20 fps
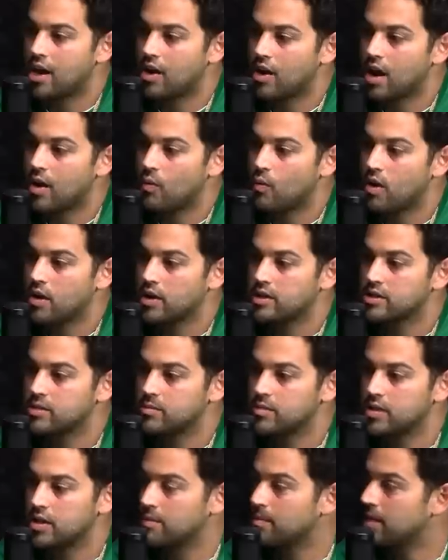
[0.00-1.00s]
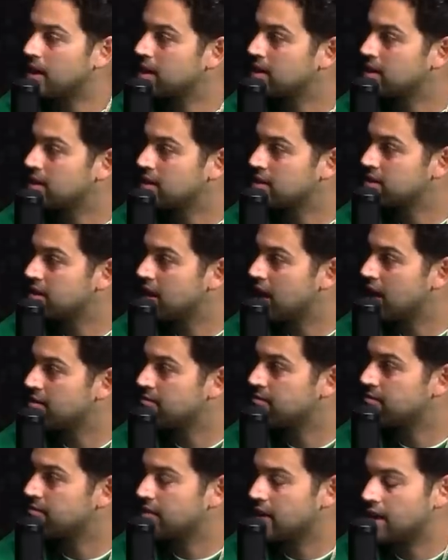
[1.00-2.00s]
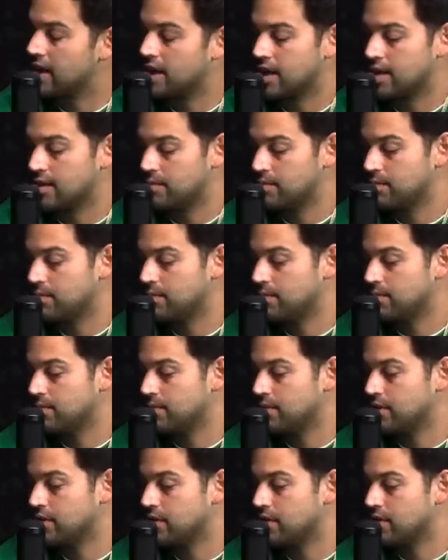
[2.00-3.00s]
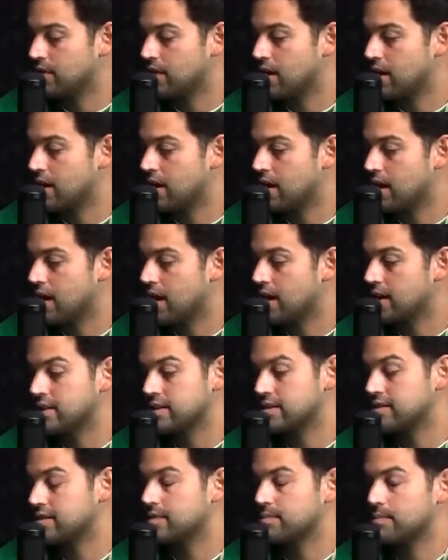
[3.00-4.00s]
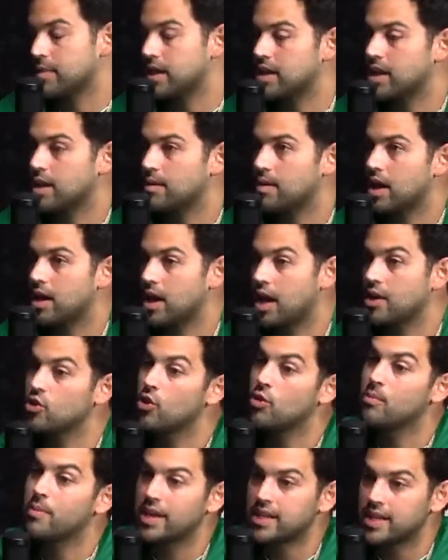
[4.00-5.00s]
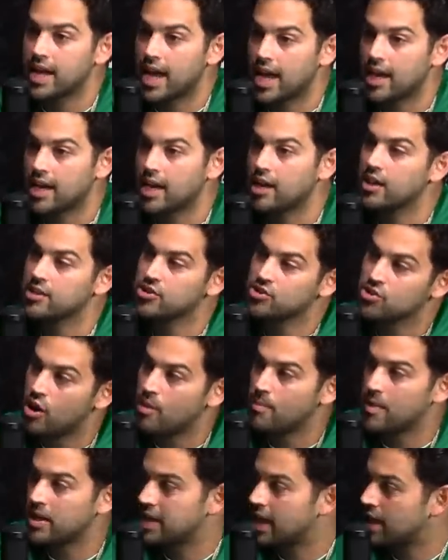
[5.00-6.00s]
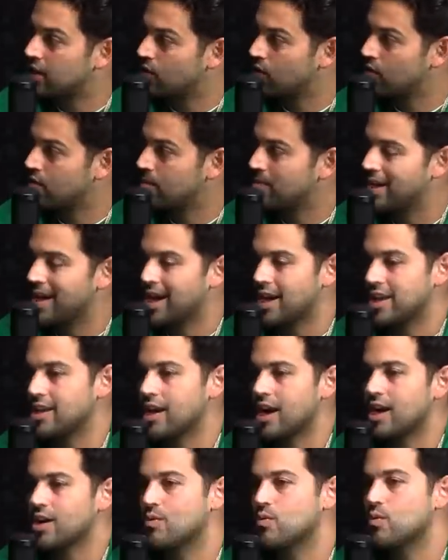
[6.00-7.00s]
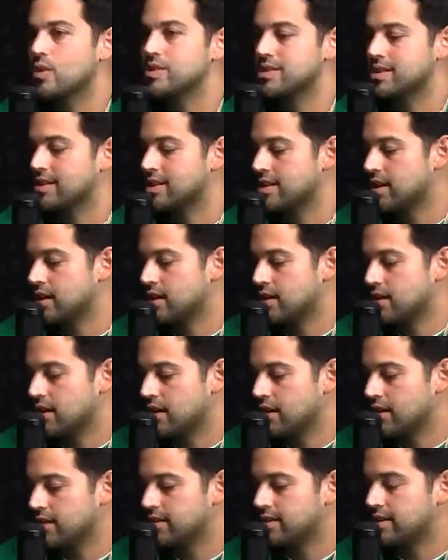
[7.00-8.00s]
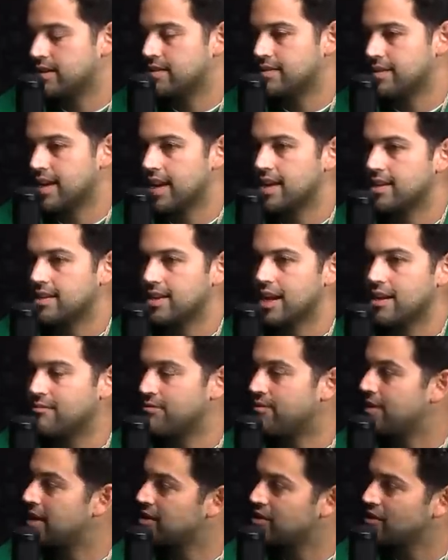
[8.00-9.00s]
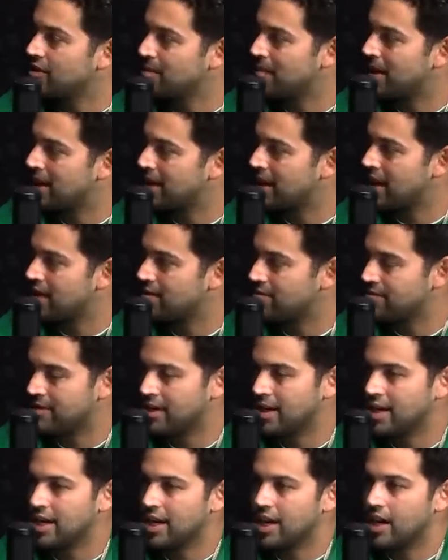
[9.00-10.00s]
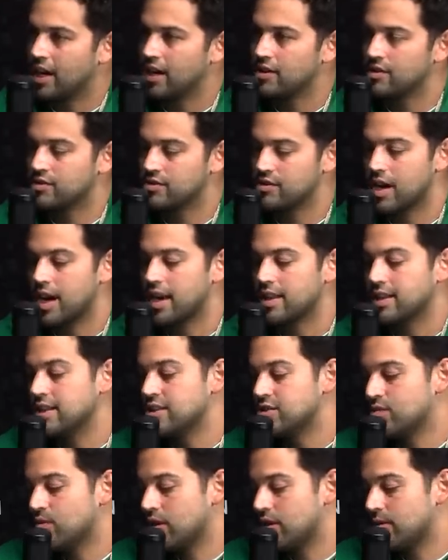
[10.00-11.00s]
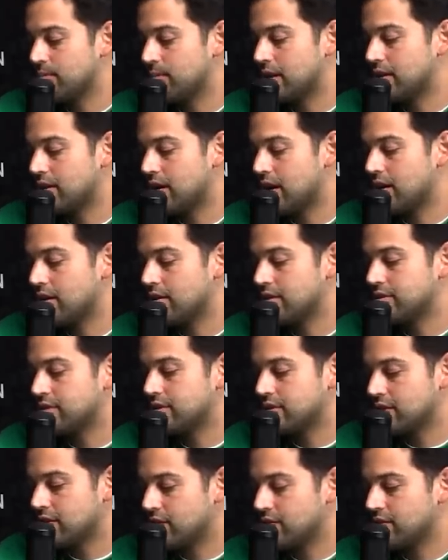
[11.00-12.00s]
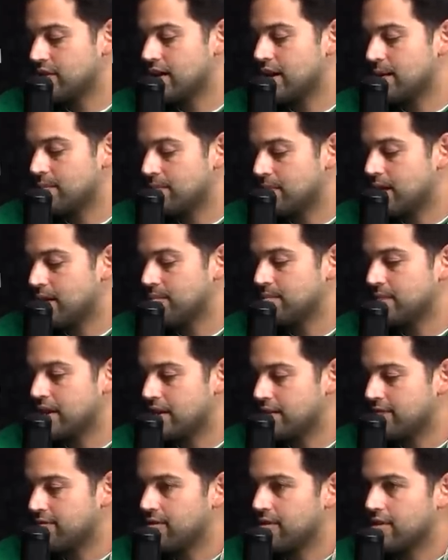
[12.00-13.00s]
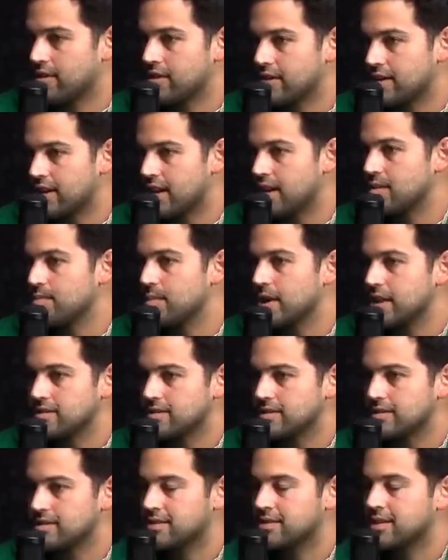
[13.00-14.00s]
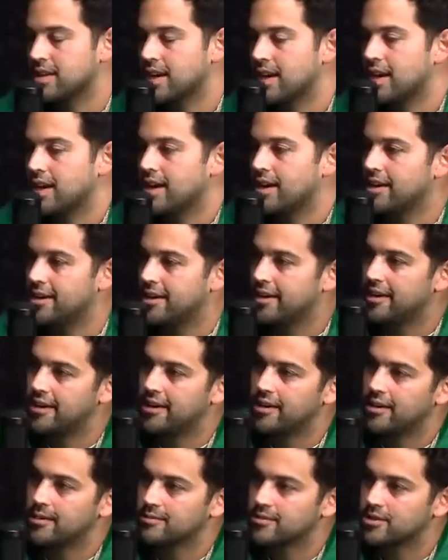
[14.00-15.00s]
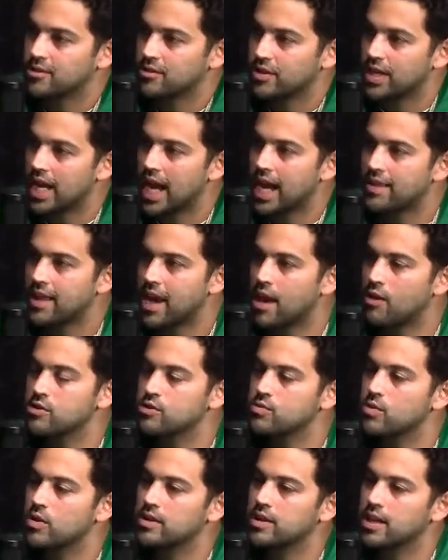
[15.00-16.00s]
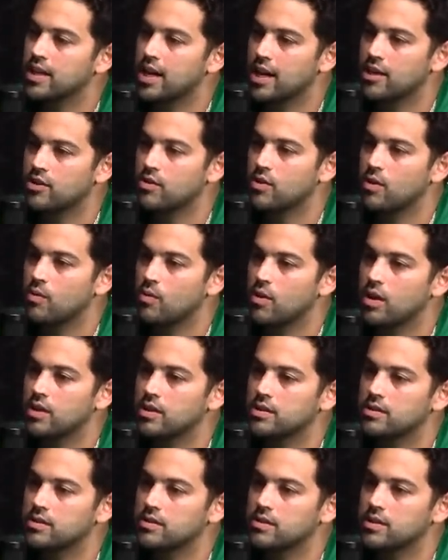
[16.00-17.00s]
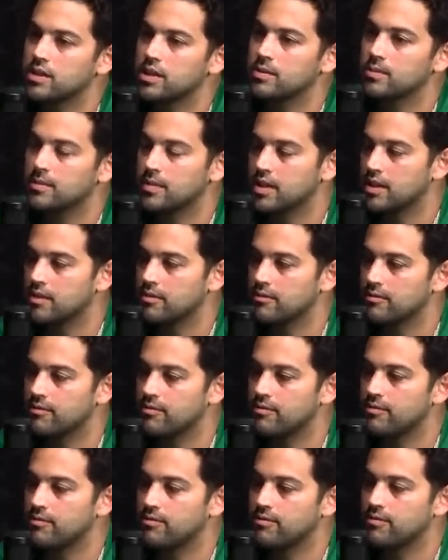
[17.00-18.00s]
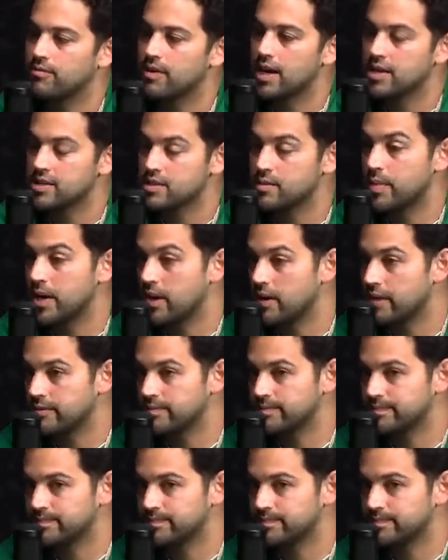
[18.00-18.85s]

i wanted to be in my kid's life and you know i, I didn't my i know my dad I, I, saw my dad growing up but i he, he wasn't a day-to-day figure in my life you know so i at least wanted my daughter to know that i'm i'm there for on a daily basis yeah um so that that was one thing i knew i wanted as a parent